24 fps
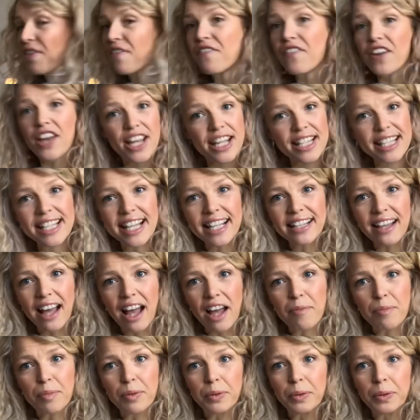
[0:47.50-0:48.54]
the first thing that
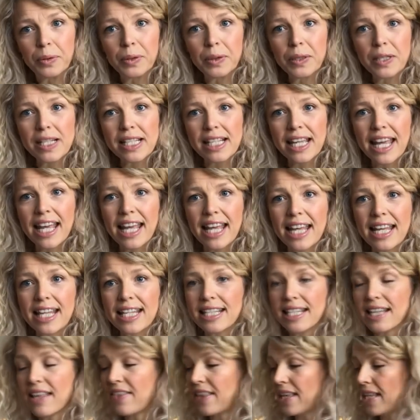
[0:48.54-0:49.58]
I bought
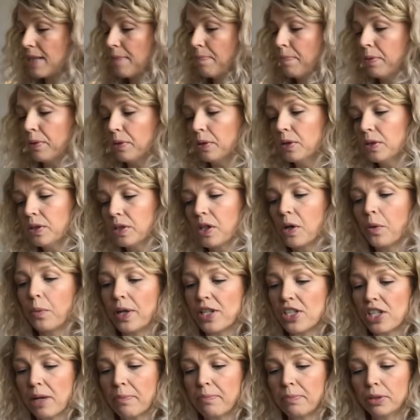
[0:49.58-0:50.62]
is this book,
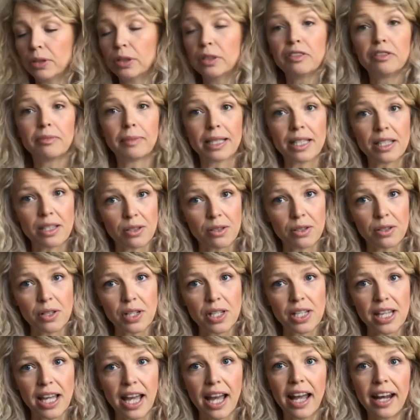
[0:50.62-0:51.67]
which I bought for my
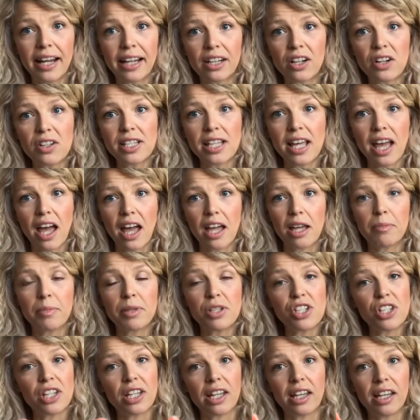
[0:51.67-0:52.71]
daughter, and I got it home
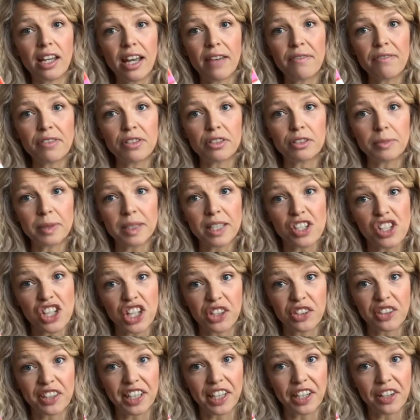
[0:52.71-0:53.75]
and she informed me that
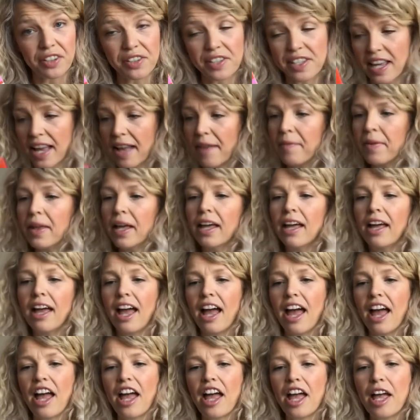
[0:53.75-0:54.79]
she'd already got it.
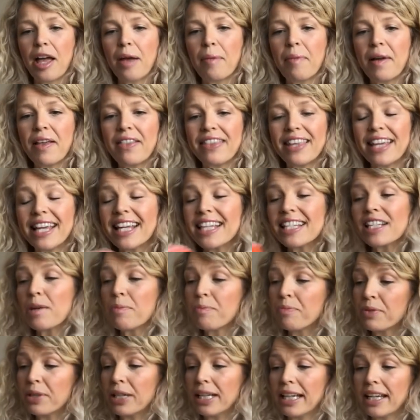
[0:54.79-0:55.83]
These
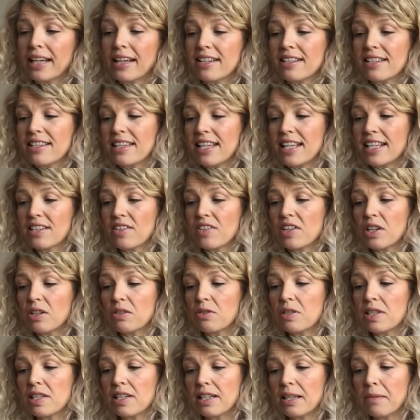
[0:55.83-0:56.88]
are brilliant. These are the
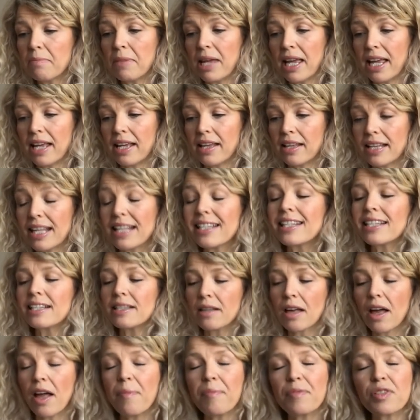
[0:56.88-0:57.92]
Utterly Me. This is